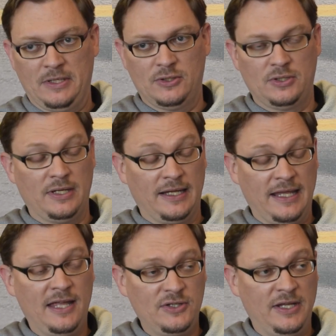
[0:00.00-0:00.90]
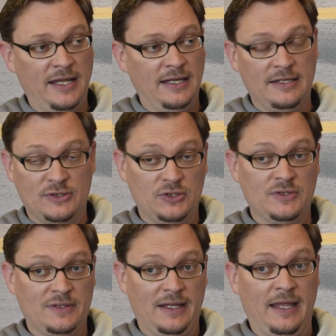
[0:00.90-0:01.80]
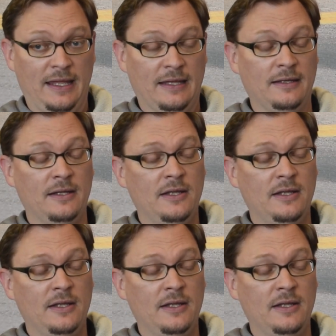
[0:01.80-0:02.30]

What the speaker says: the engine. A catch can is just a can.